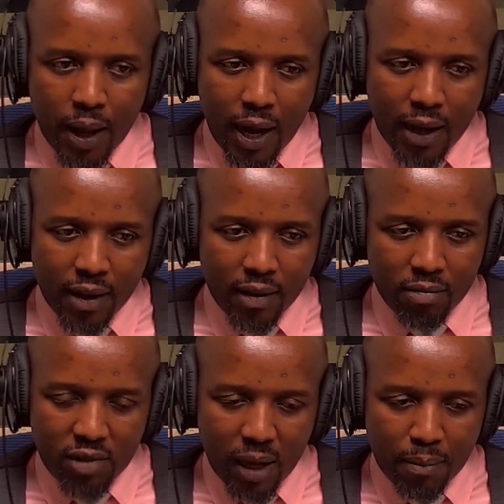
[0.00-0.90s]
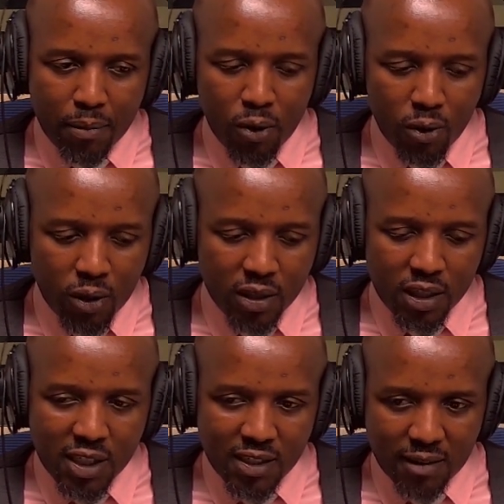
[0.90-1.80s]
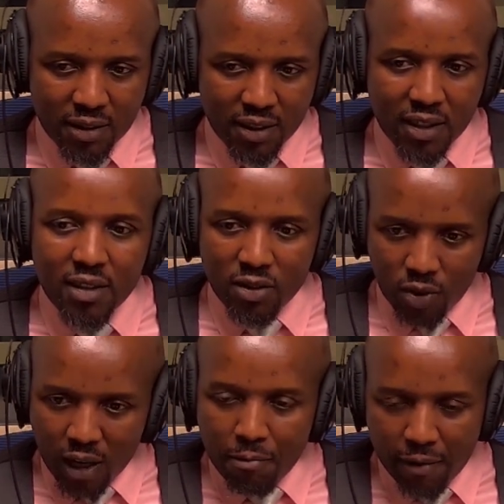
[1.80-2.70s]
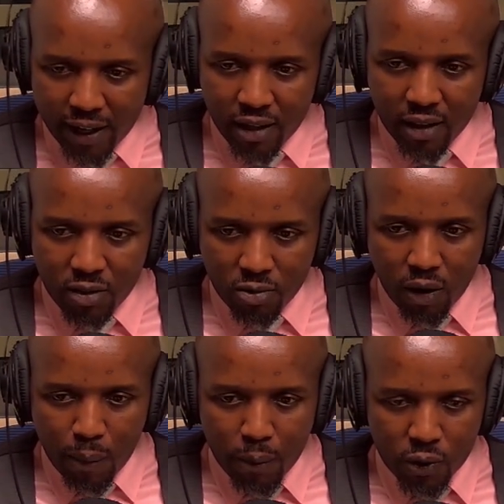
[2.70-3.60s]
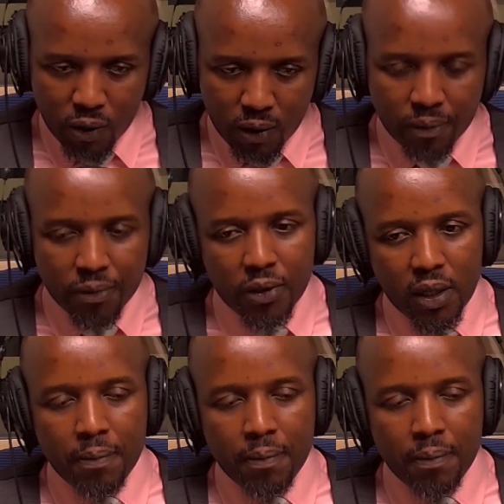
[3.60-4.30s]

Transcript: under the tab called e-services, you can file through our portal. Okay.